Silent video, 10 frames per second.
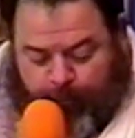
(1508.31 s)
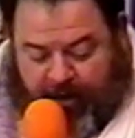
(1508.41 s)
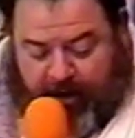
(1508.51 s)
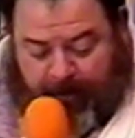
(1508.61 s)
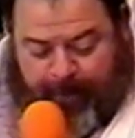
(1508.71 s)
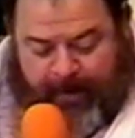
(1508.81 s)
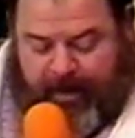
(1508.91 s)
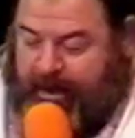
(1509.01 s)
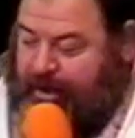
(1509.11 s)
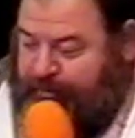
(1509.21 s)
Ready?
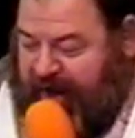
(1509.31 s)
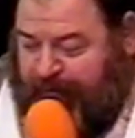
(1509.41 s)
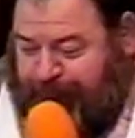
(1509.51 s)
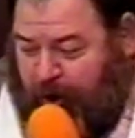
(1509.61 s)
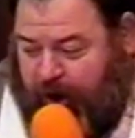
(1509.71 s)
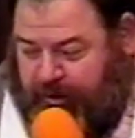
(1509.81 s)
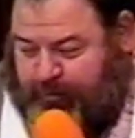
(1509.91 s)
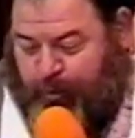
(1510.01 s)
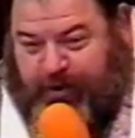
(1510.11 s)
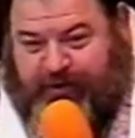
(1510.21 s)
Therefore,
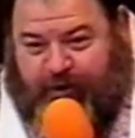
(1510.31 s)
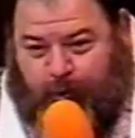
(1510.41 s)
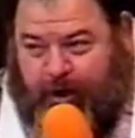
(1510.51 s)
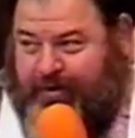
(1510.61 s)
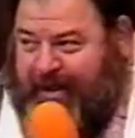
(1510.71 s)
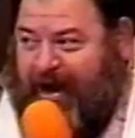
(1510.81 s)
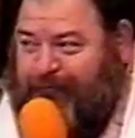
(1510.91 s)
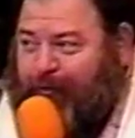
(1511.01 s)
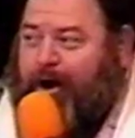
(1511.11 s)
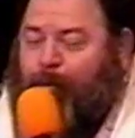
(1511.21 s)
when you see the word
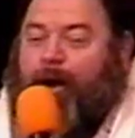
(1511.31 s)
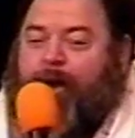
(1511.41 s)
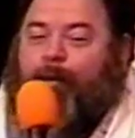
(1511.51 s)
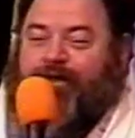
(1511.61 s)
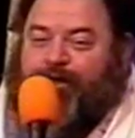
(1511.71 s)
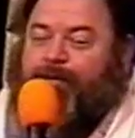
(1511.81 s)
therefore, what, what, what